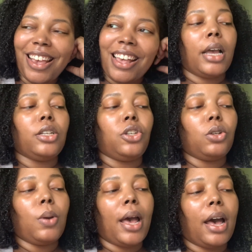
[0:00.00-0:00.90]
I
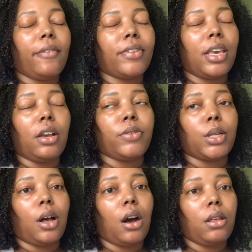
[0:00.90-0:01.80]
do have King of
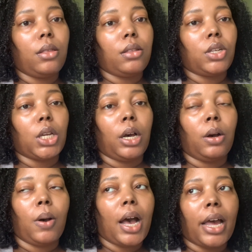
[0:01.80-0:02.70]
Sloth,
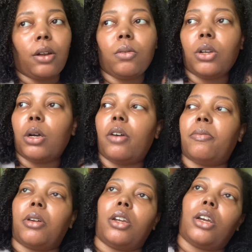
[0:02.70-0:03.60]
so I don't know if
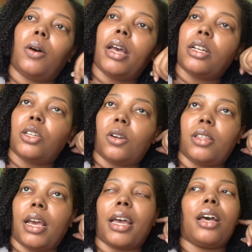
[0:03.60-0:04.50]
I'm going to go ahead and start
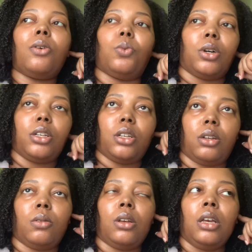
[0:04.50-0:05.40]
that. I kind of want to.